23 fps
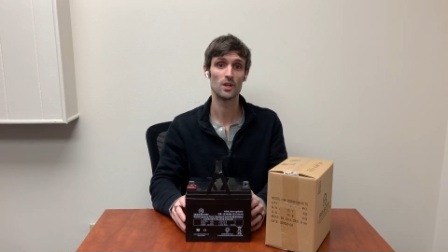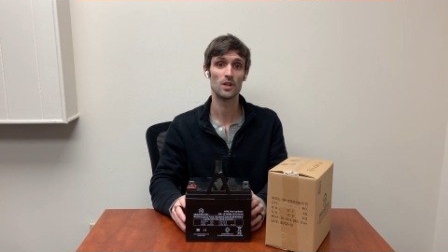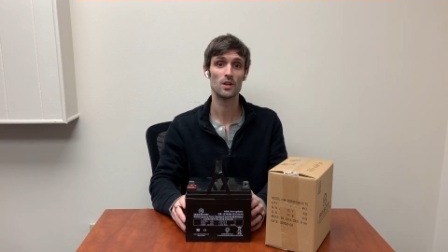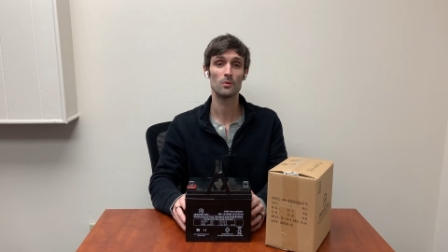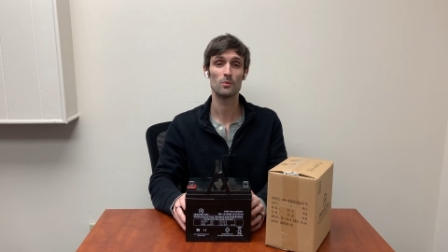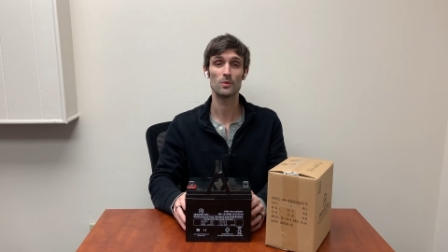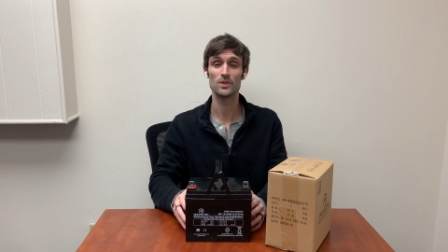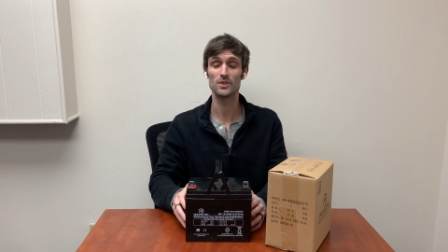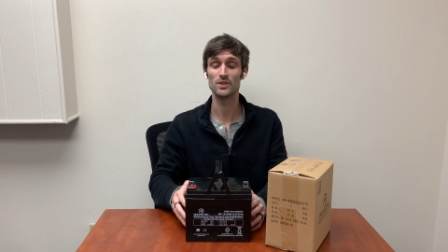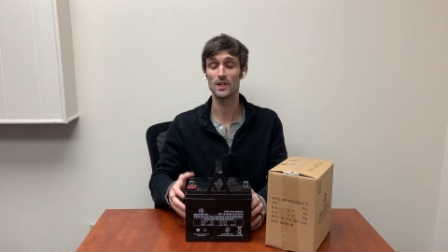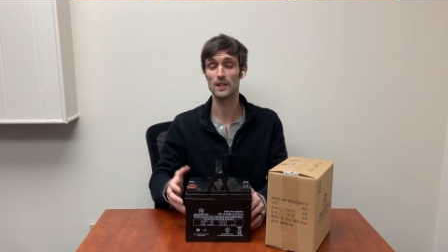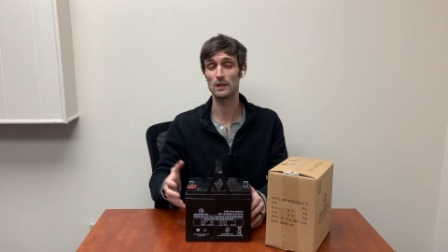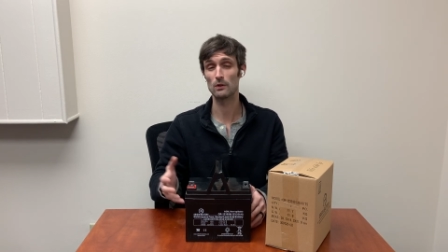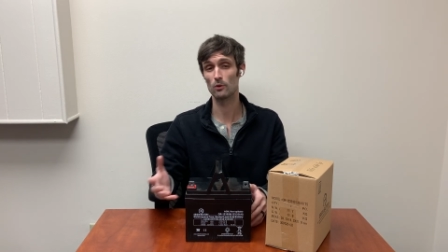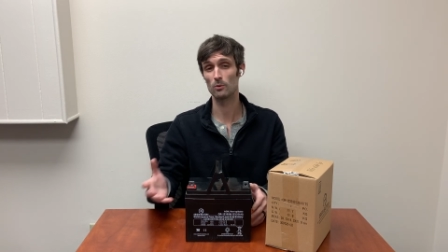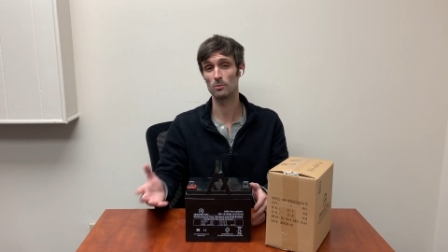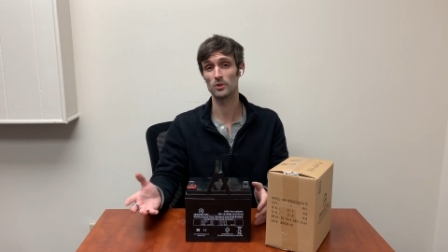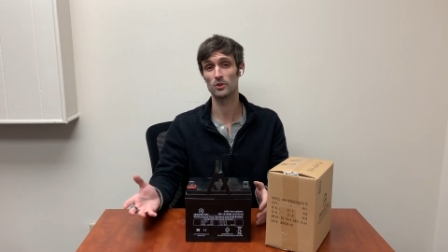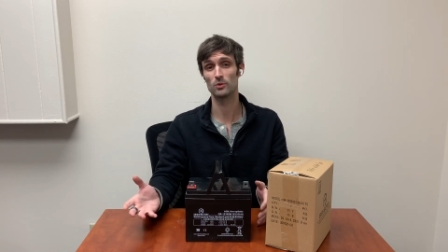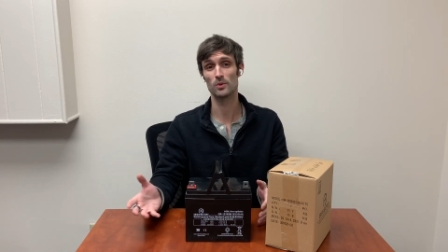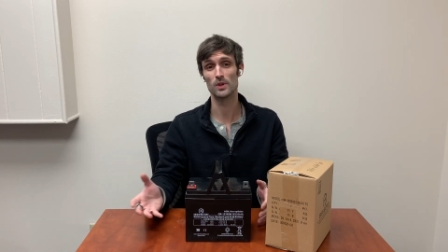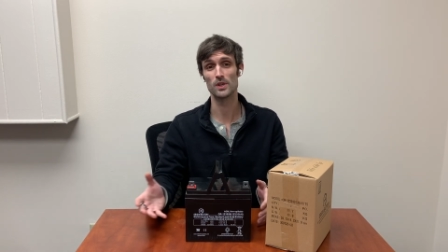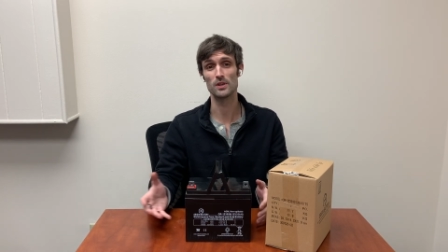we see anywhere
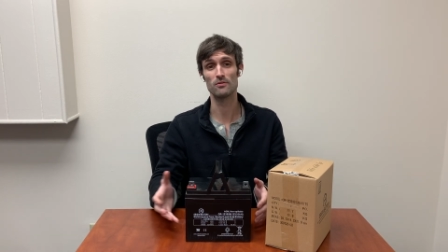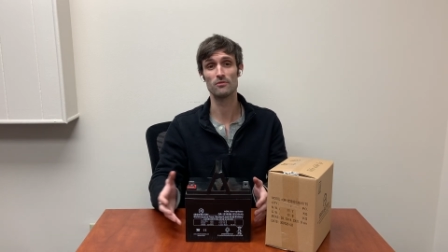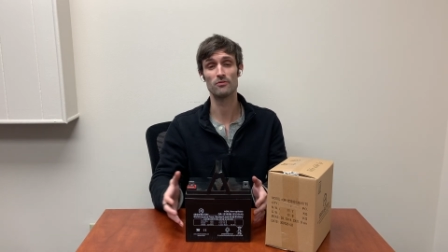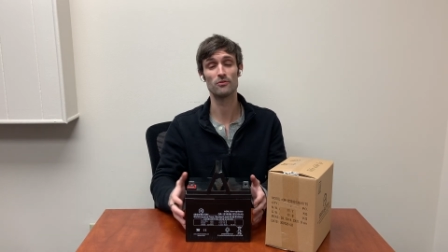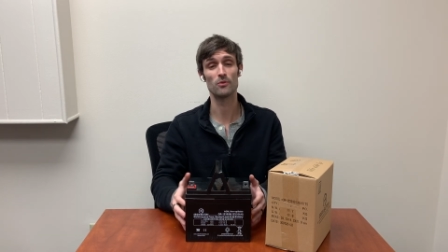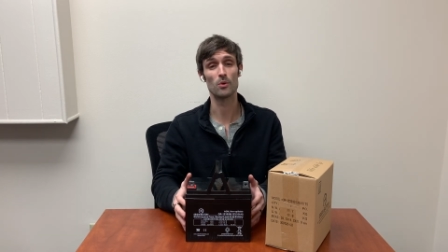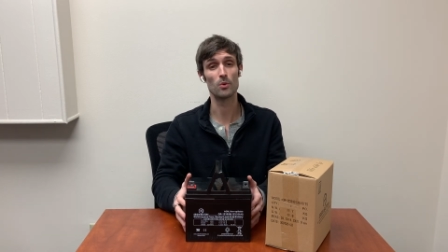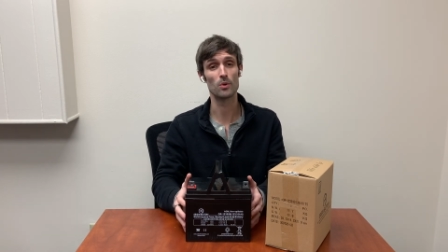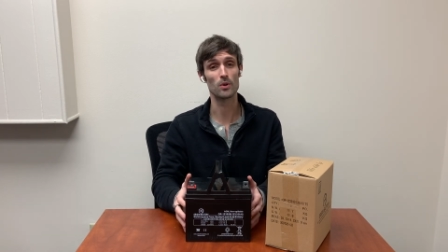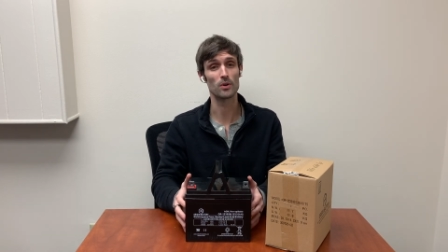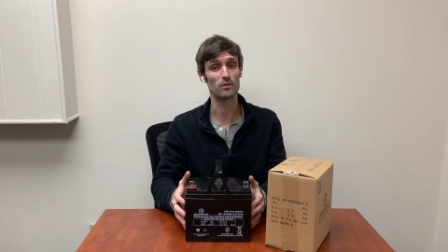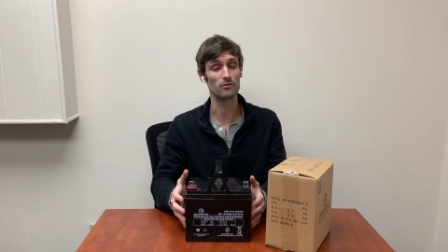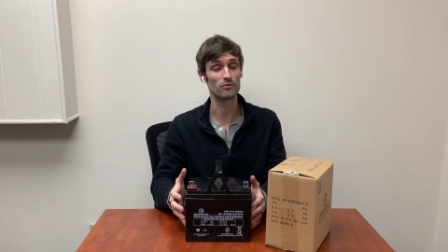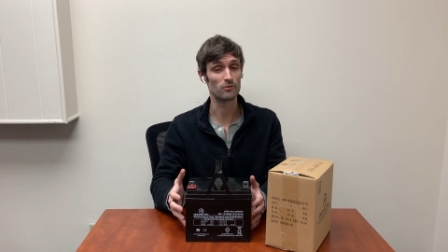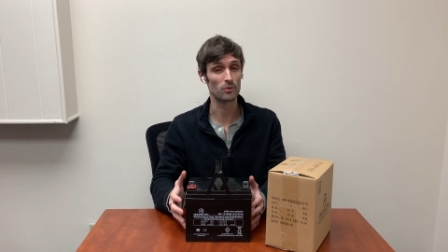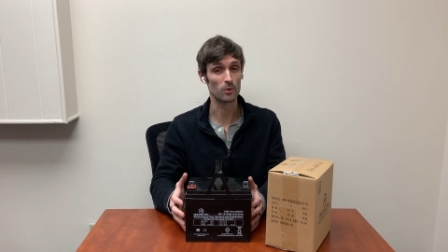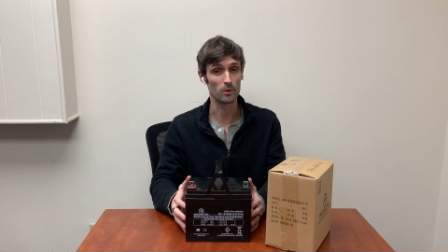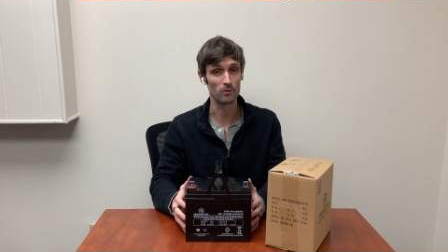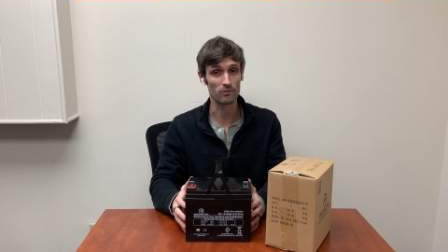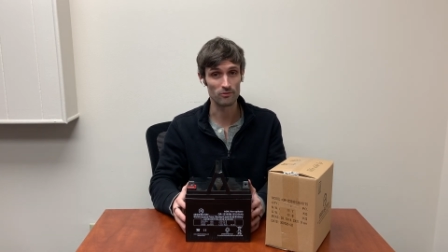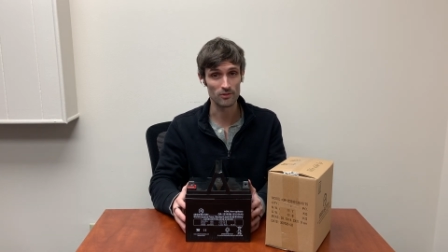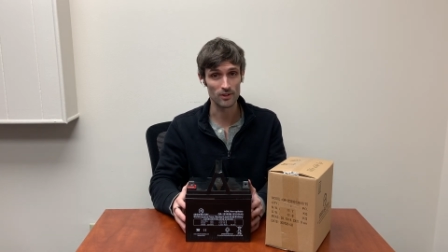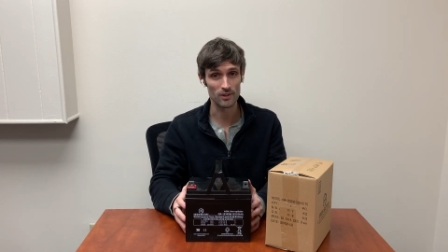between 400 and
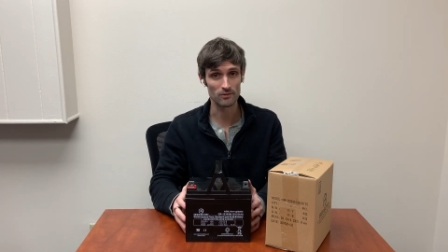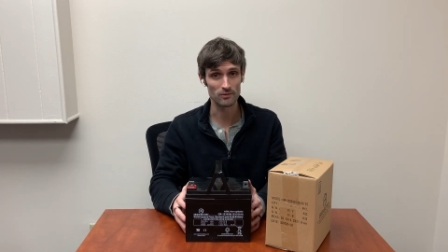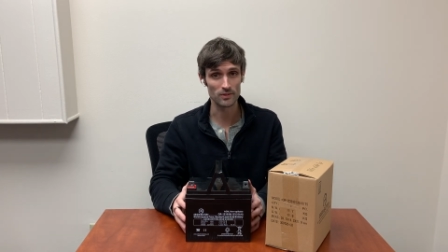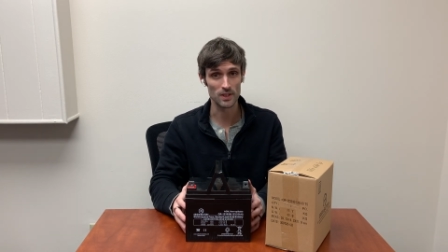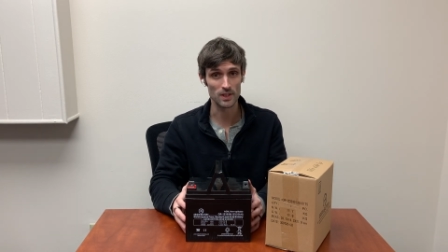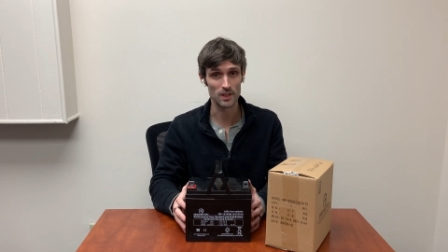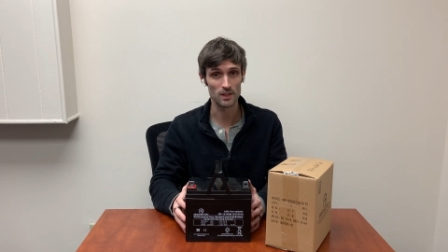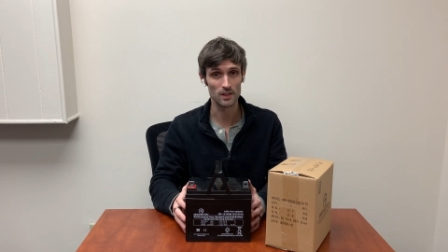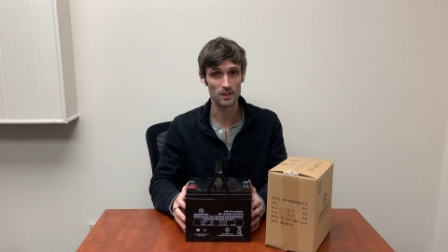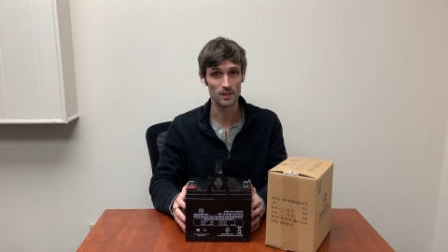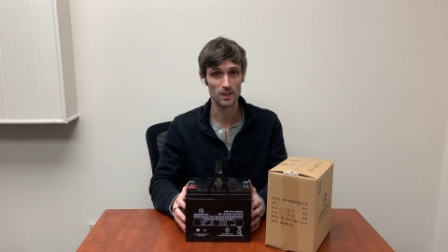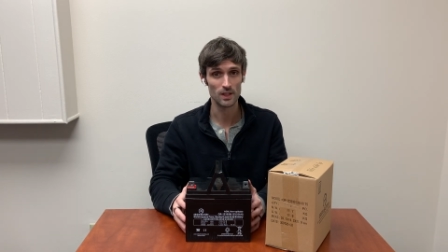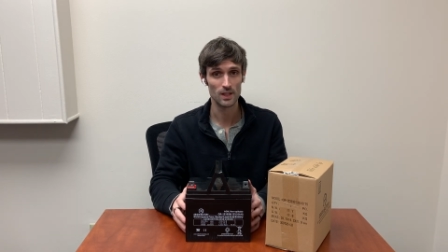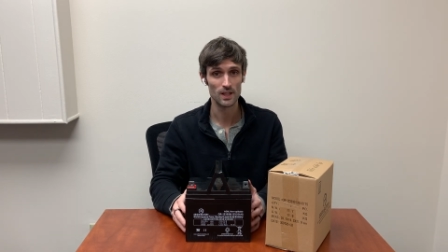450.